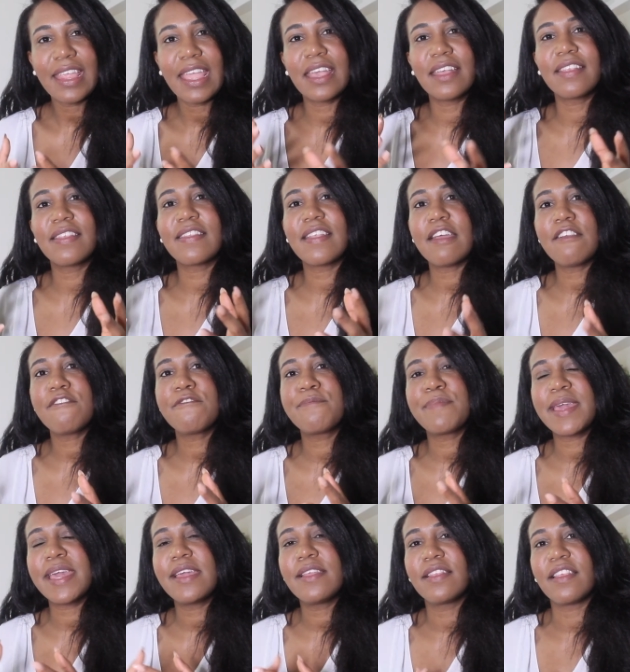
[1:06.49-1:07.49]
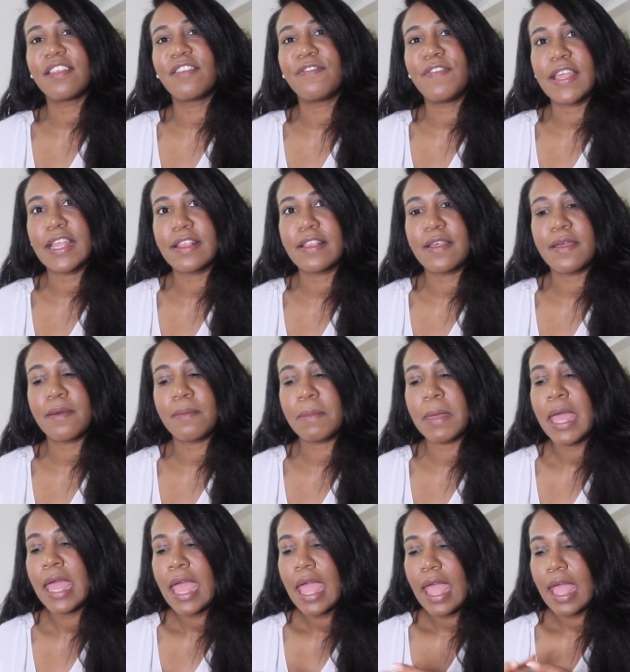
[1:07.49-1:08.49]
Instead of being this
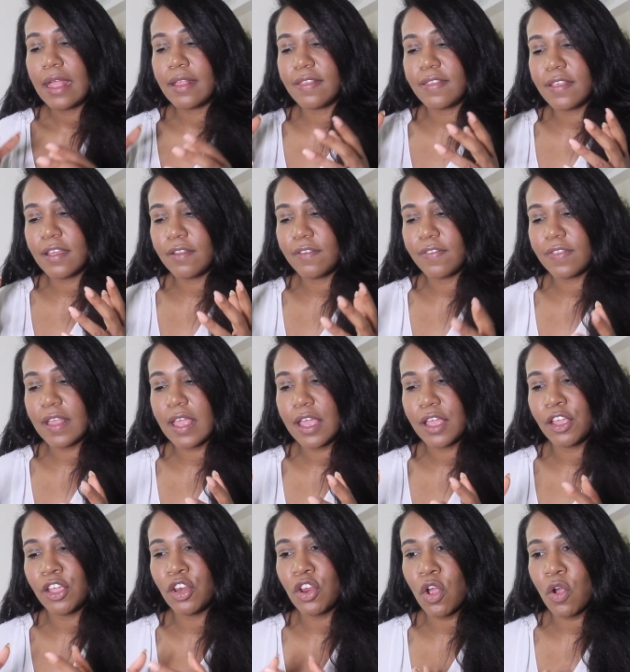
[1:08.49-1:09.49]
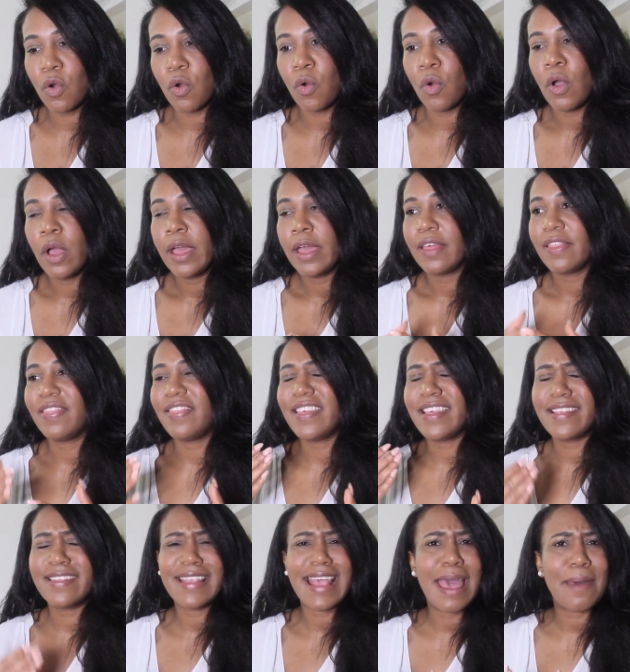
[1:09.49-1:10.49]
victim, instead of saying, you know,
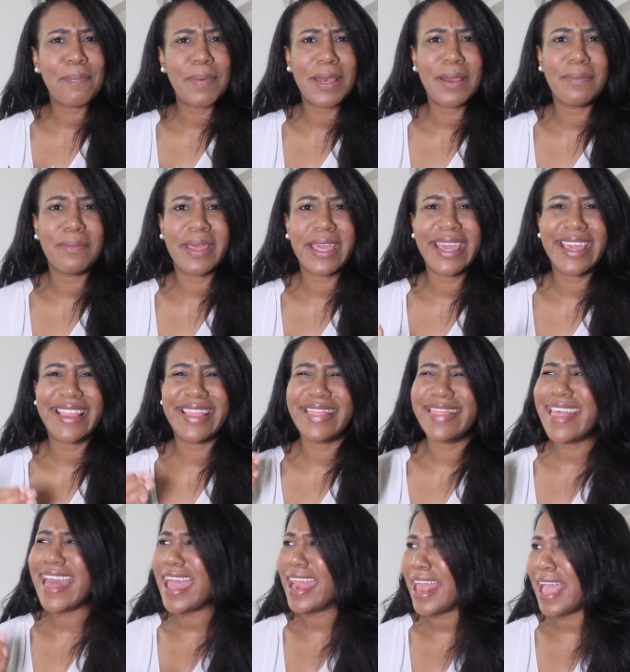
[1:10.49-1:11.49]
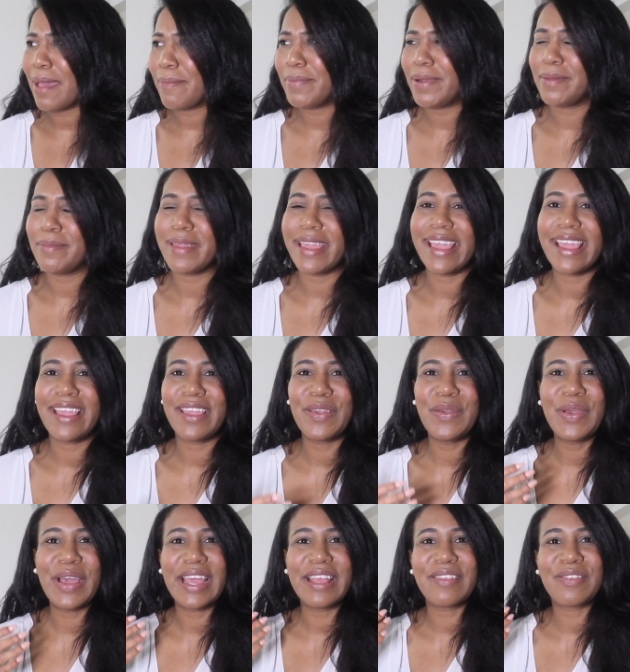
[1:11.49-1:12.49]
this happened to me and that happened to me and
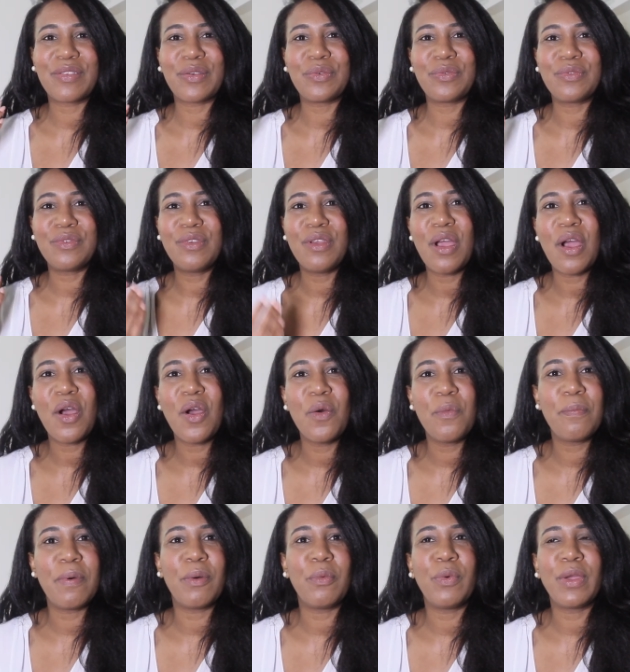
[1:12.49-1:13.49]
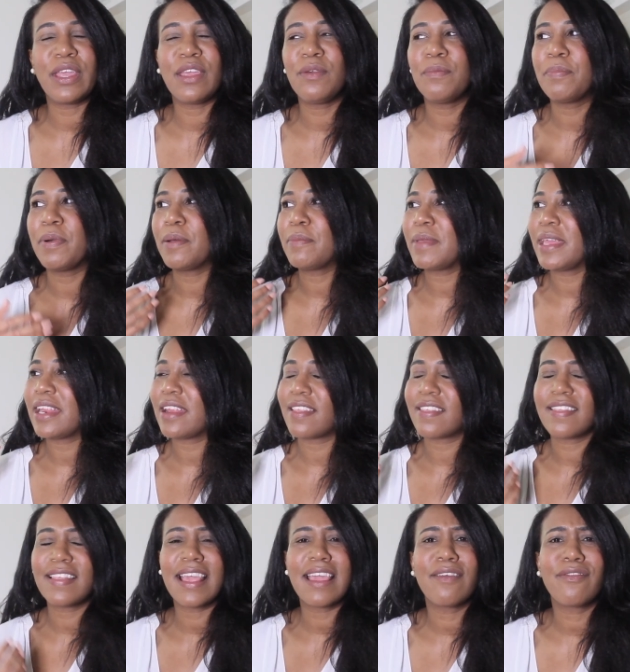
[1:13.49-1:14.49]
you guys don't know but when you put me into
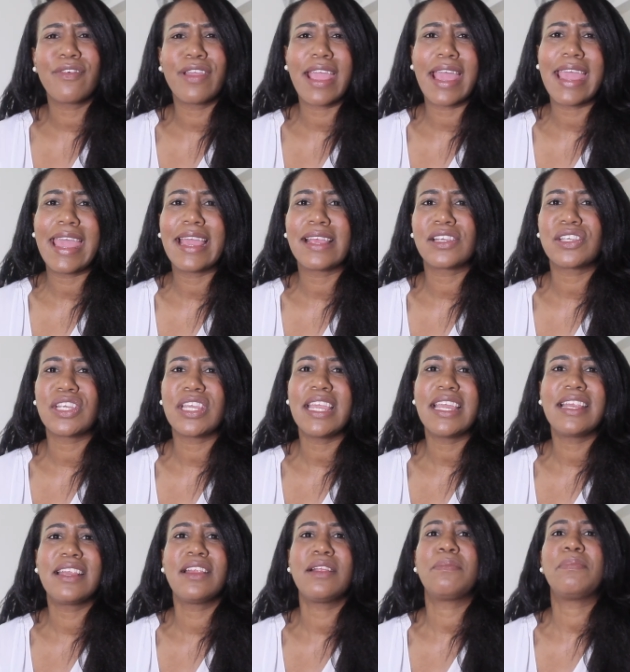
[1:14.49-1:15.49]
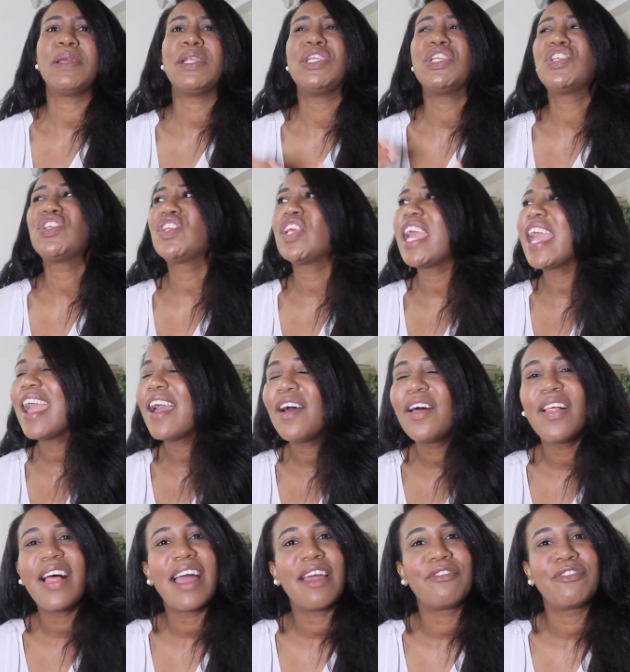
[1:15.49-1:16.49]
slavery I actually ended up in
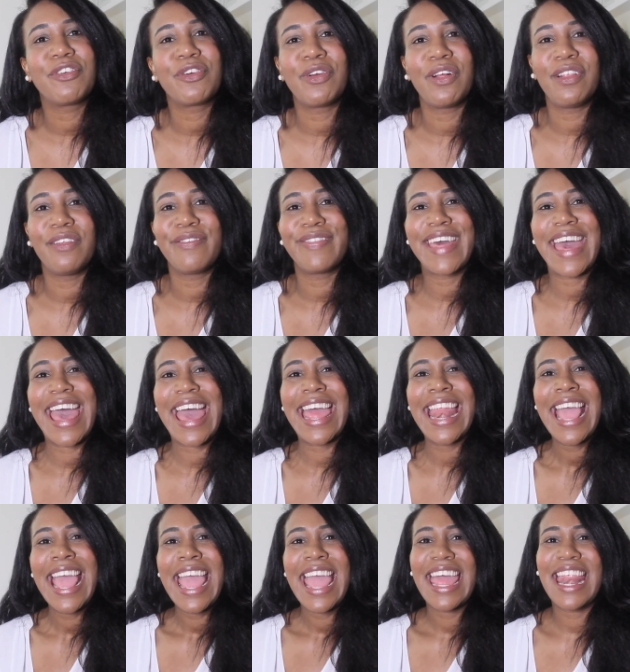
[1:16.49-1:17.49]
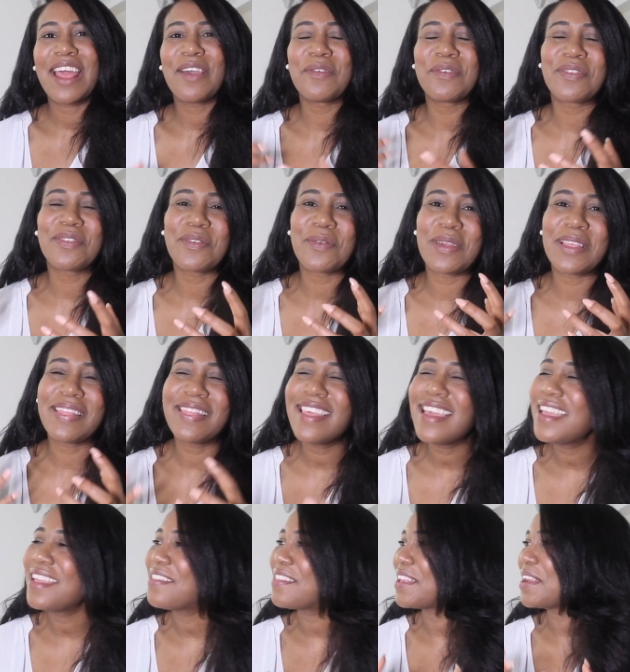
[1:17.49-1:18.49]
jail after all of that and I was doing
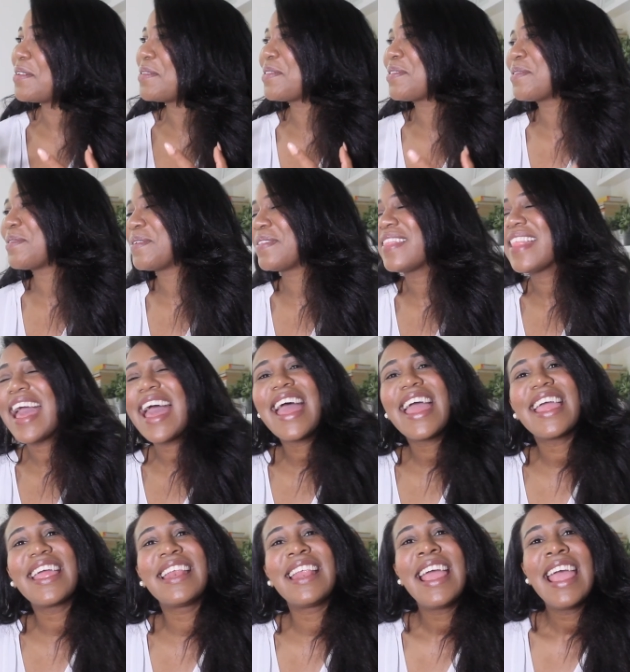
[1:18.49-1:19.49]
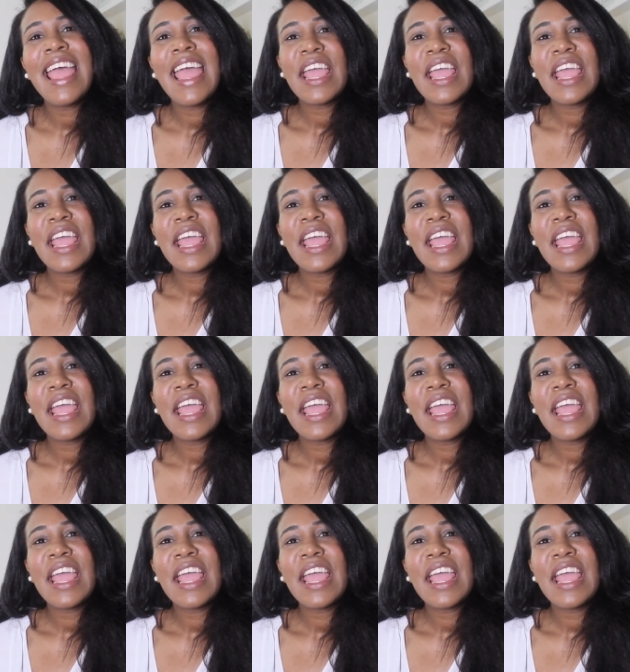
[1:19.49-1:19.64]
this and I was doing that and